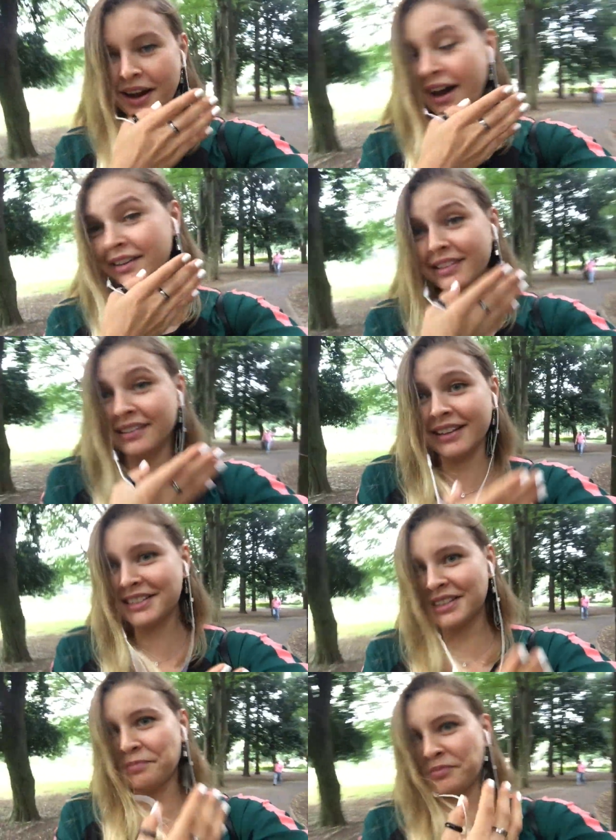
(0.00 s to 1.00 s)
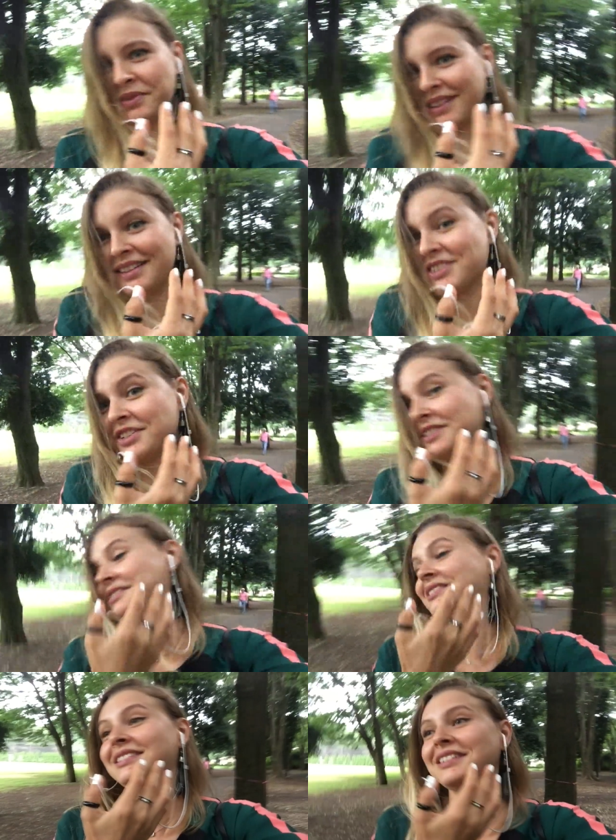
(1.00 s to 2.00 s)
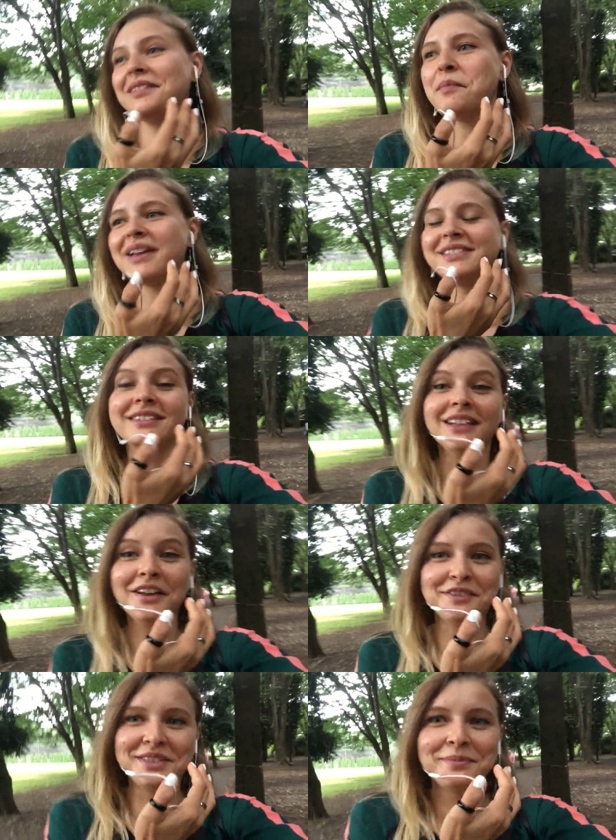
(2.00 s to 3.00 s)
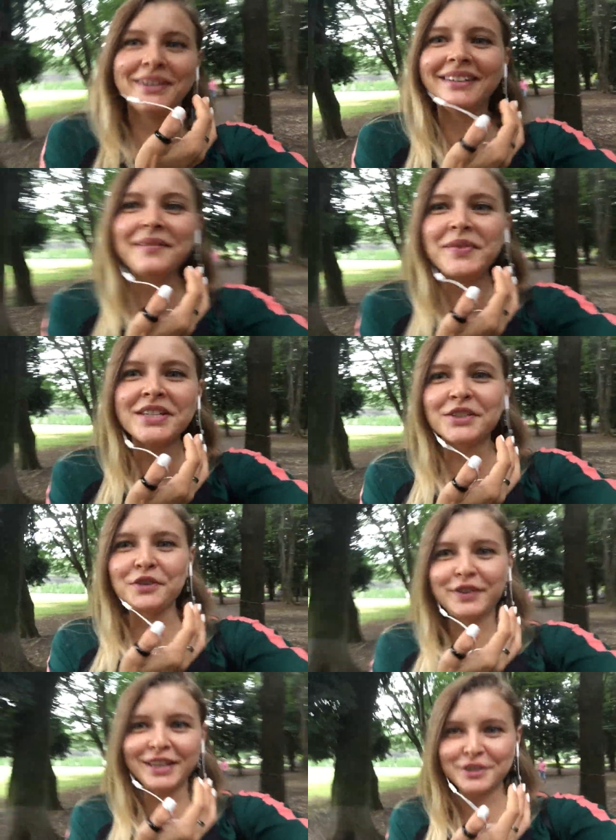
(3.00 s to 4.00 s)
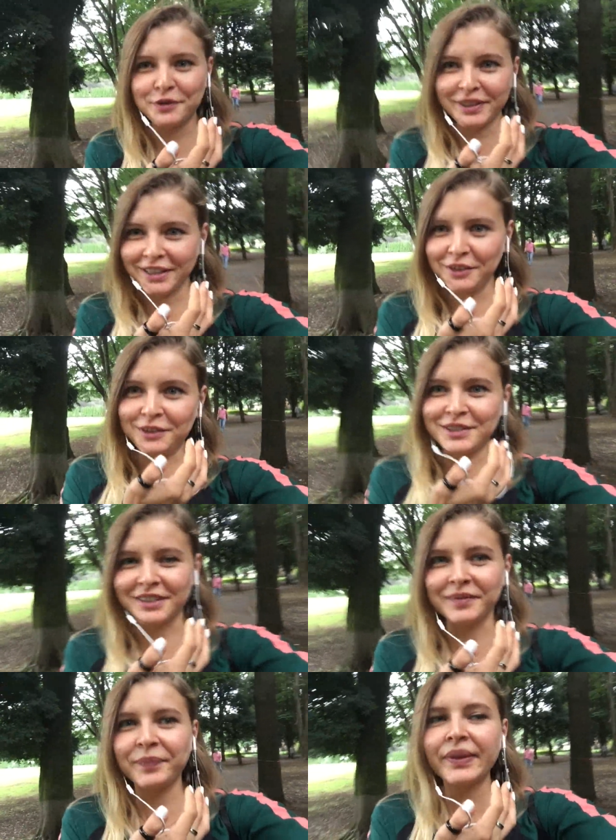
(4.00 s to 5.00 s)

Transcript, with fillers: I think that's just the amazing life tip. So thanks for that also.